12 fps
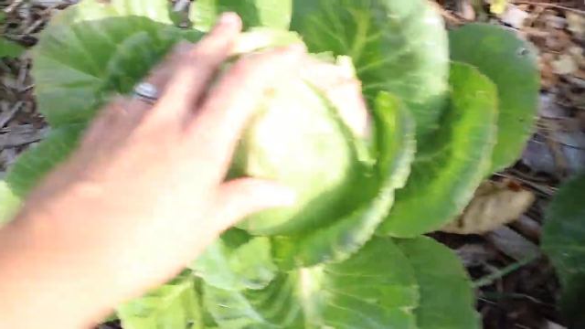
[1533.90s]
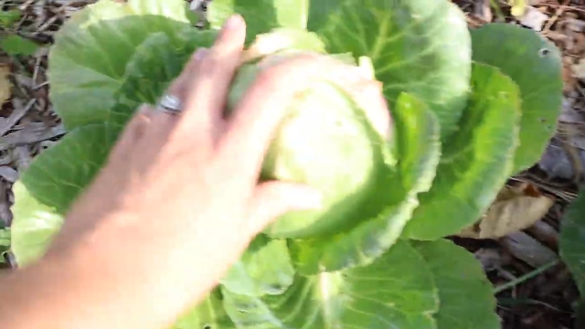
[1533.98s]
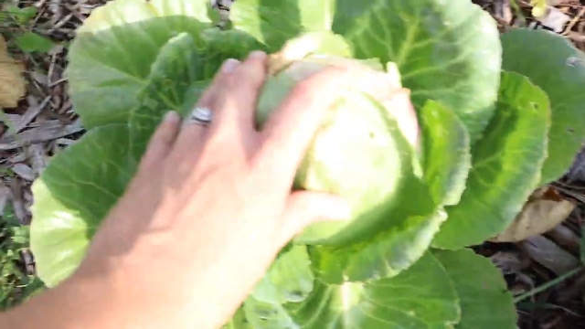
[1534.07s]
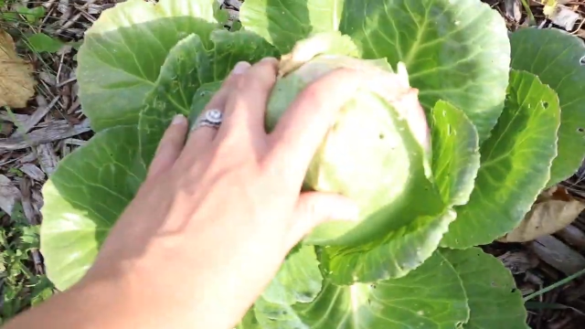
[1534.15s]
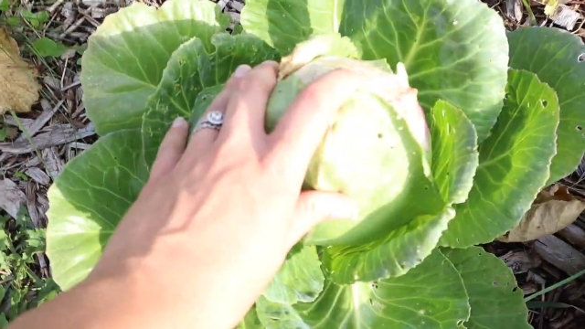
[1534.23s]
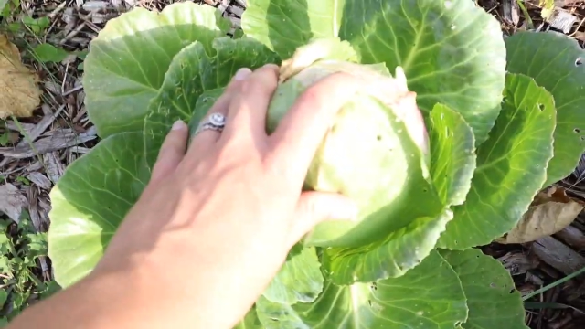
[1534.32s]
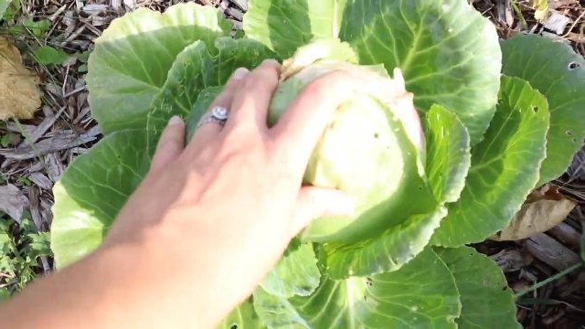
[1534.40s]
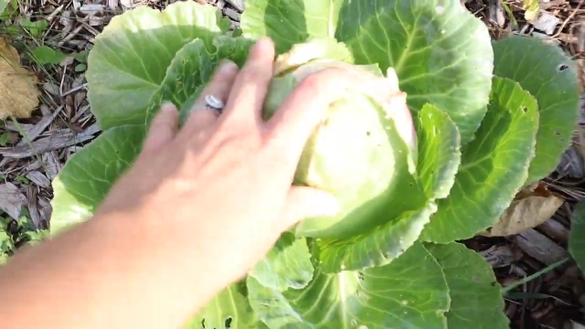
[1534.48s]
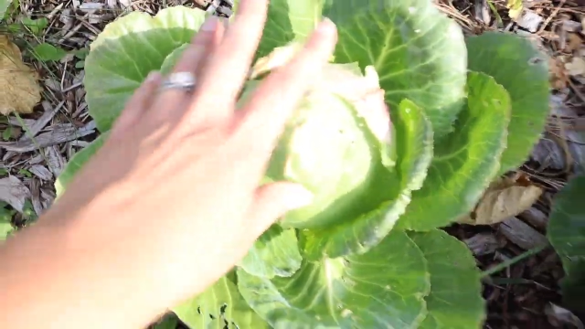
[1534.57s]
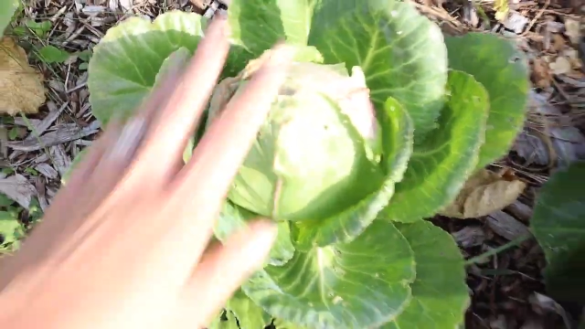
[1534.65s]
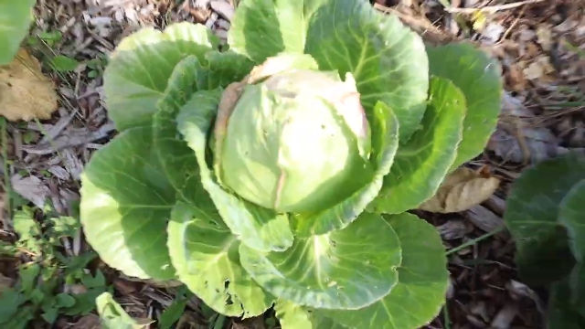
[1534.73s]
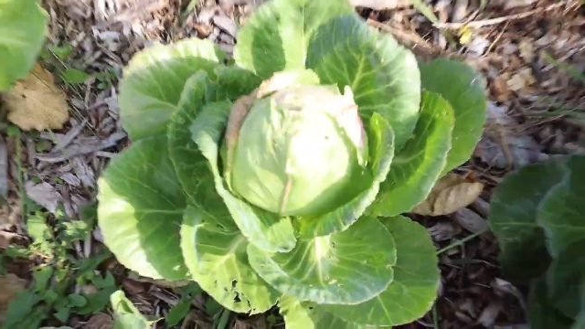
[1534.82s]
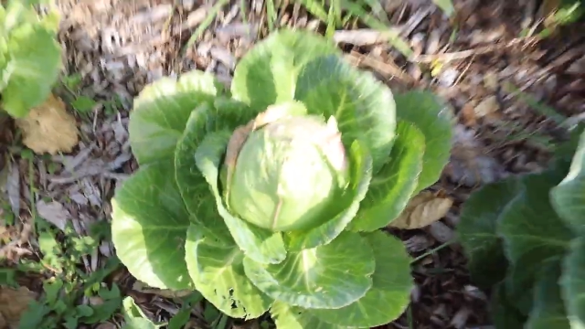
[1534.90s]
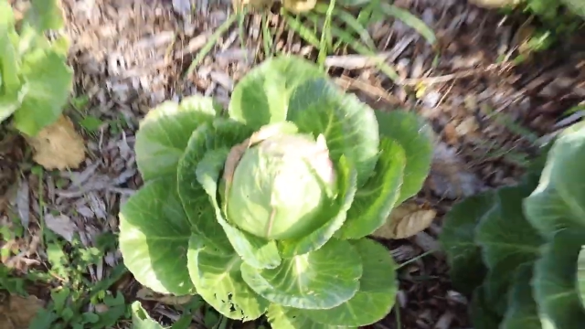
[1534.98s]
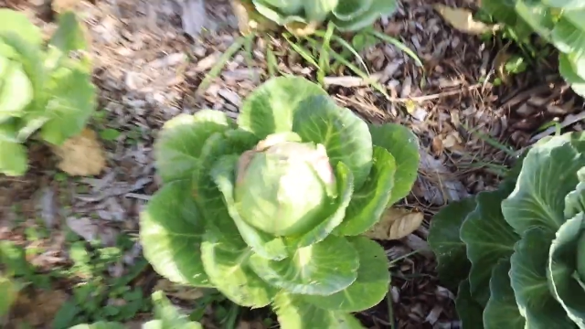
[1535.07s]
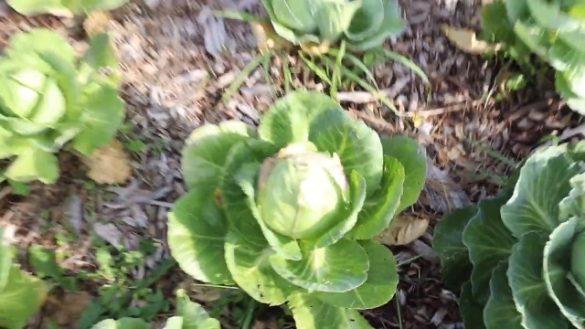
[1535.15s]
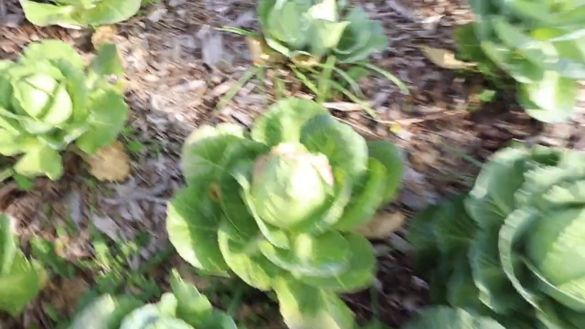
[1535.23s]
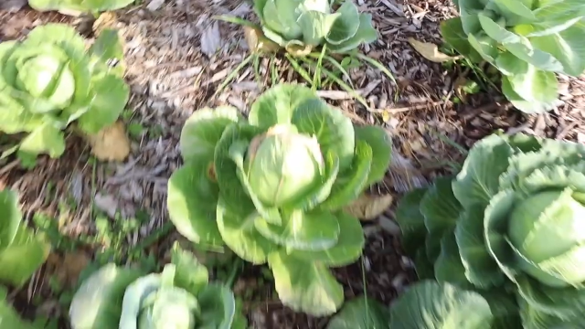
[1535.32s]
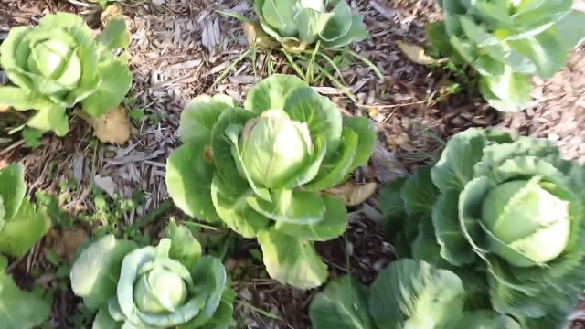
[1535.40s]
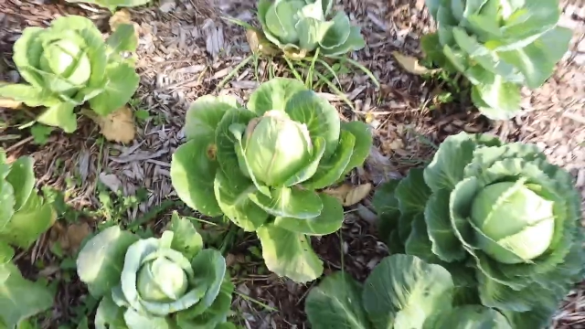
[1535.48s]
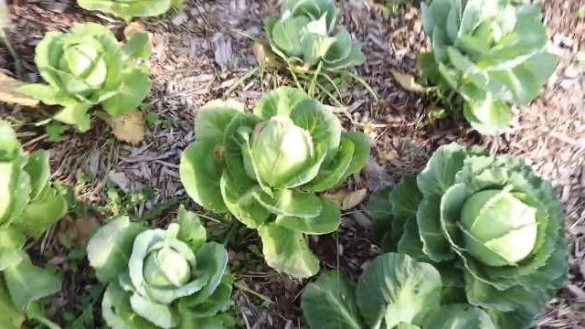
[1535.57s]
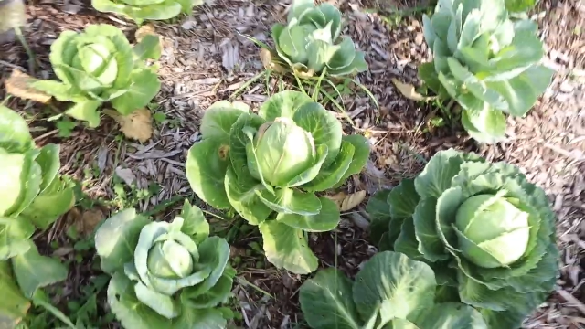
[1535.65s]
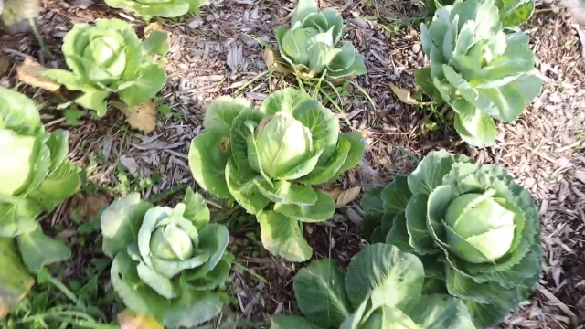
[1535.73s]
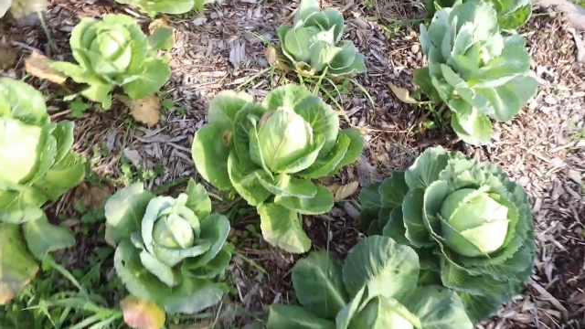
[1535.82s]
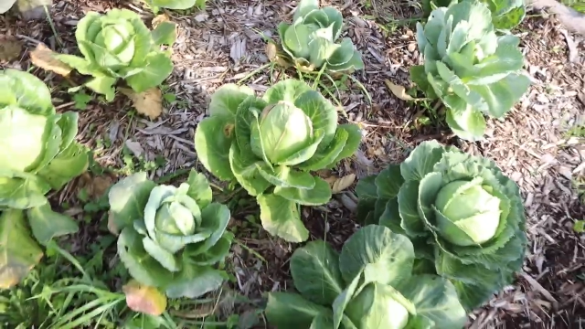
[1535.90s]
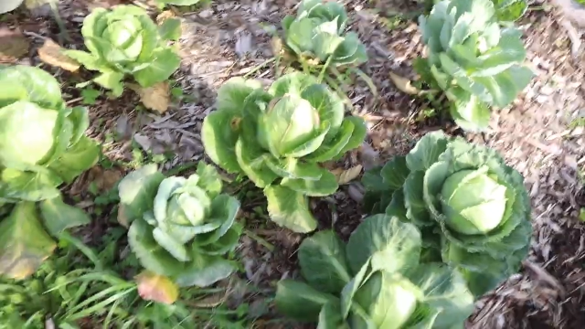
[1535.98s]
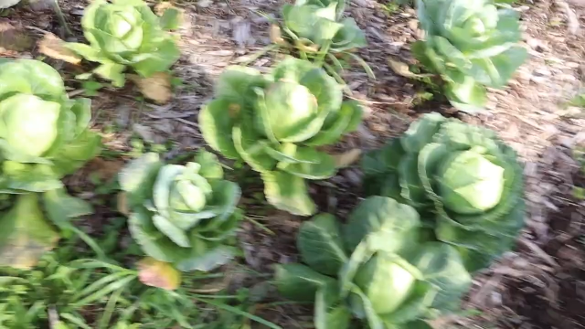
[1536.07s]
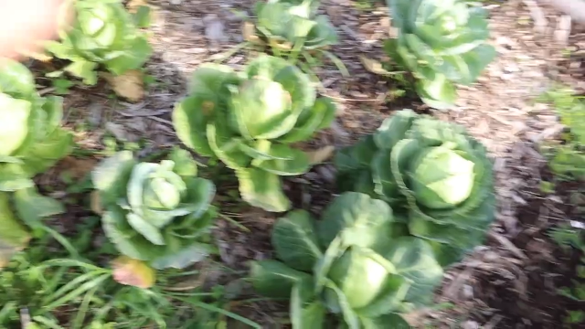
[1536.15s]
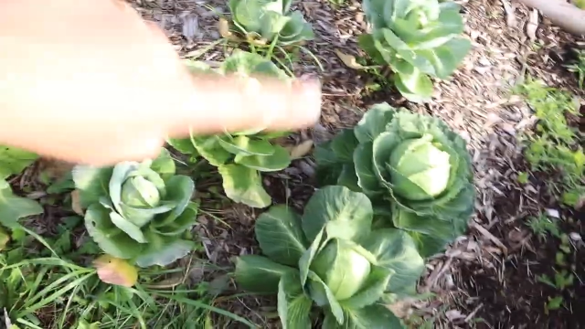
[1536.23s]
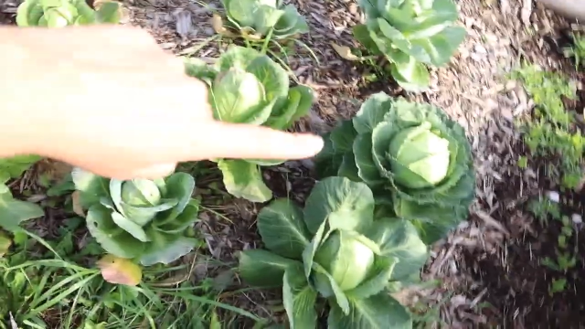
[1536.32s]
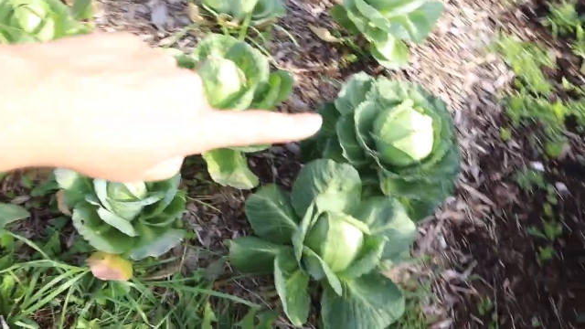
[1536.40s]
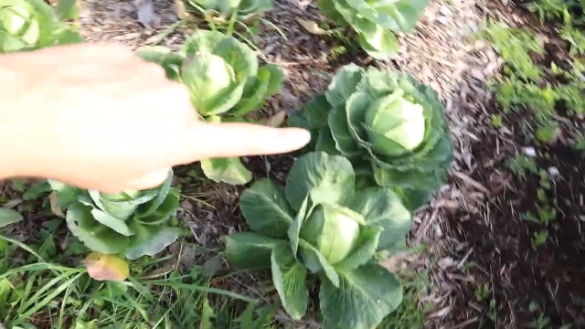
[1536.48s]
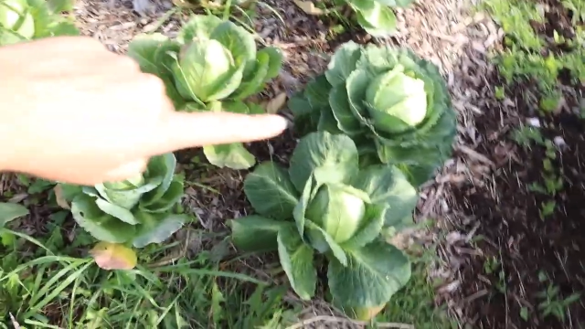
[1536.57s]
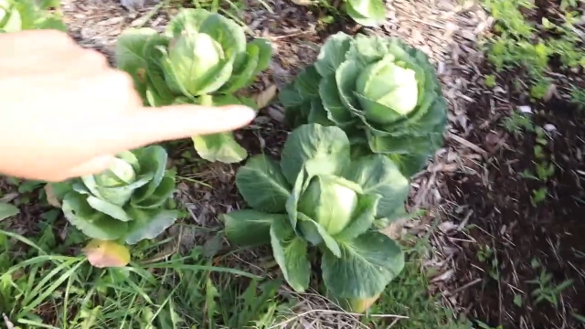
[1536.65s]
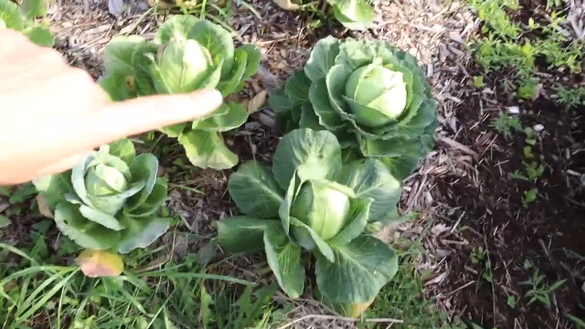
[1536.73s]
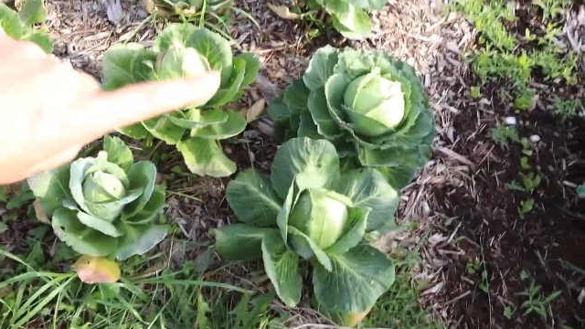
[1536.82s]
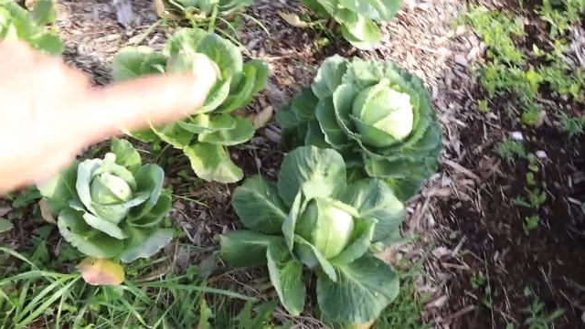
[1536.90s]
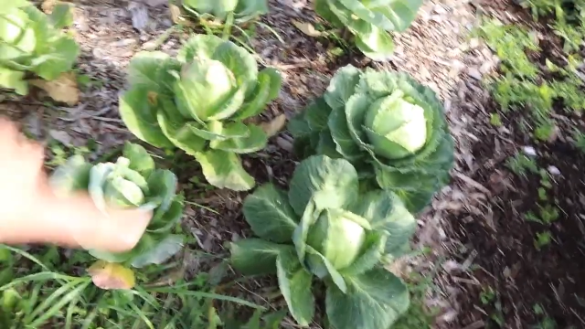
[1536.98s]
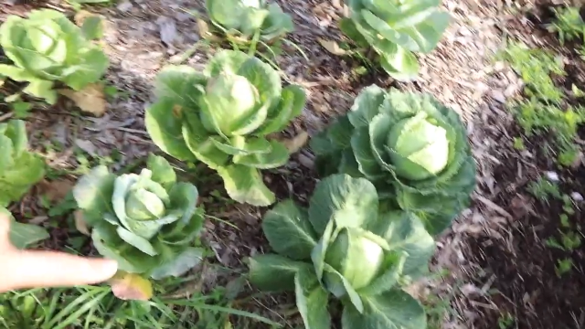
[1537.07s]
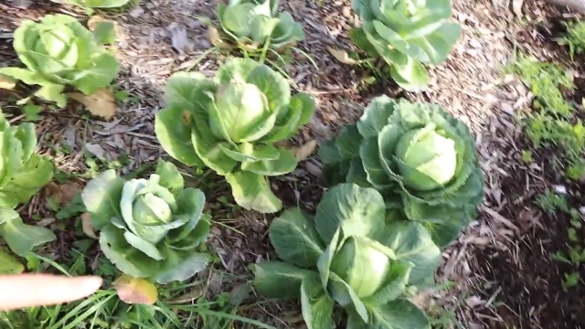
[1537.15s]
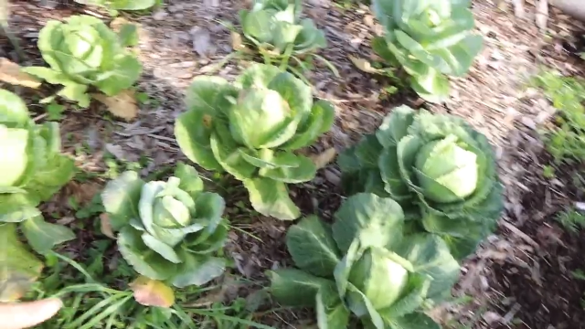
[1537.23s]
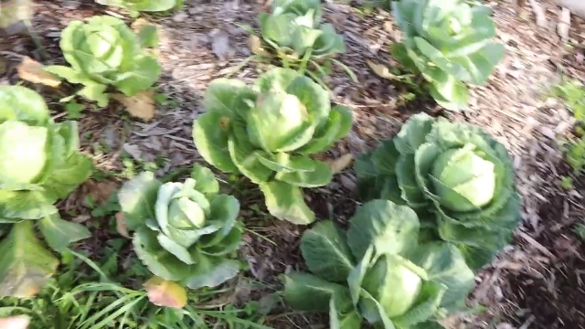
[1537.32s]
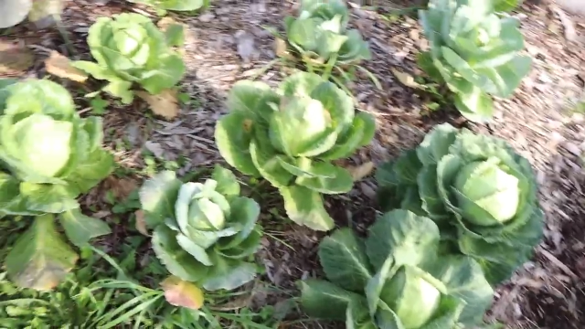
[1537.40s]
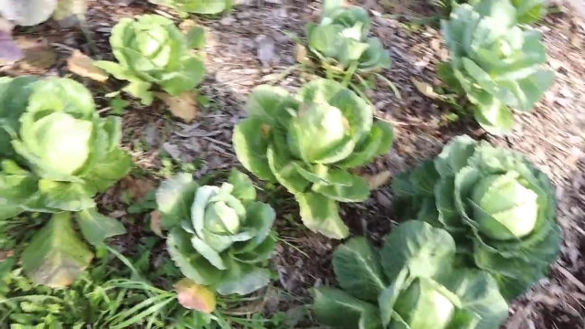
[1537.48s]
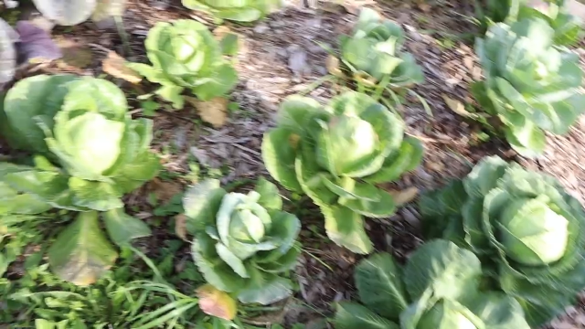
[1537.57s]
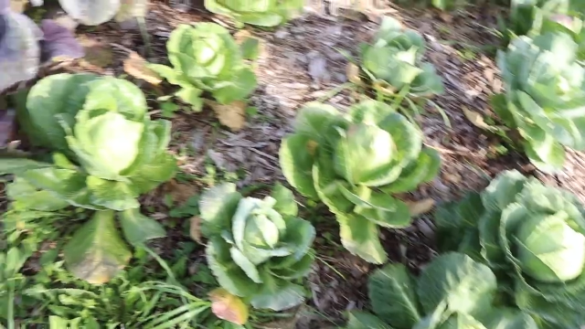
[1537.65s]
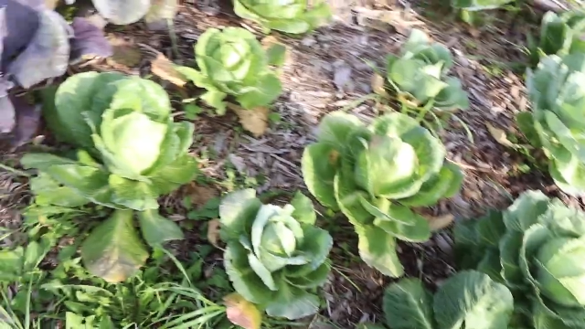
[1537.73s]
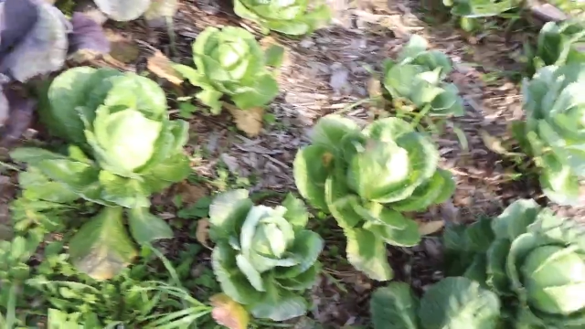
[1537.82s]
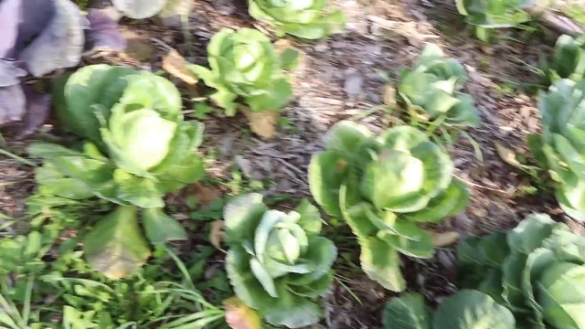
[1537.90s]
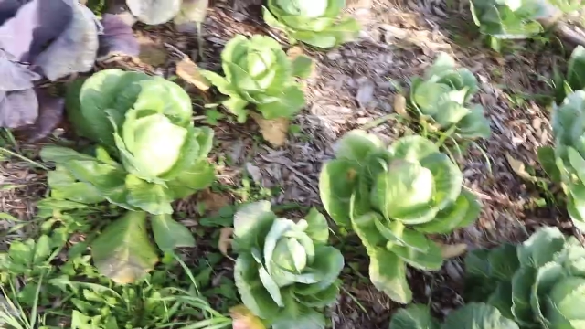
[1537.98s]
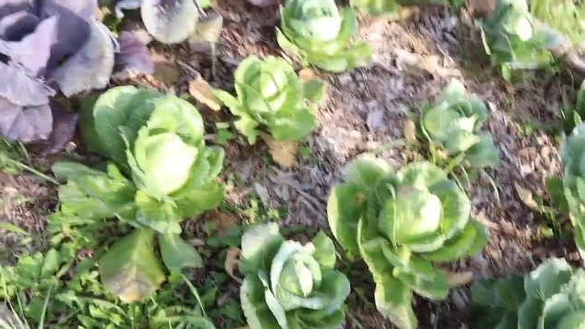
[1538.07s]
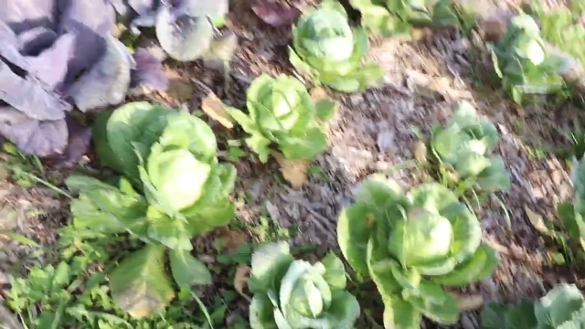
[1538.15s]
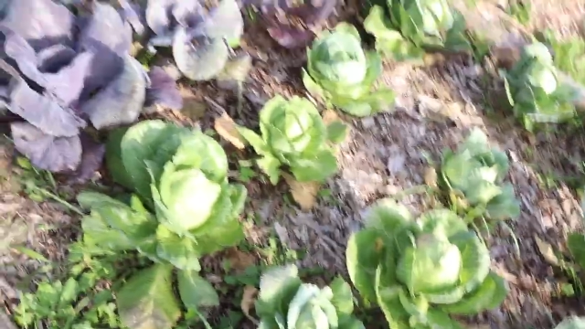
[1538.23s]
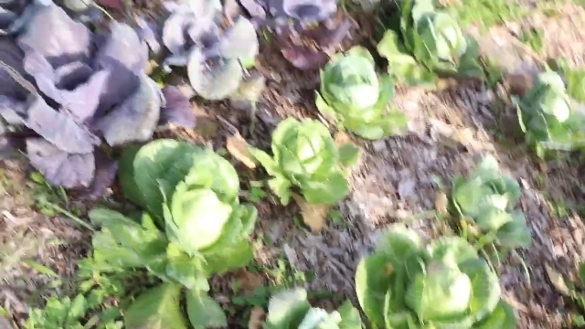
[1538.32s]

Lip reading: No face is visible, so there are no lips to read.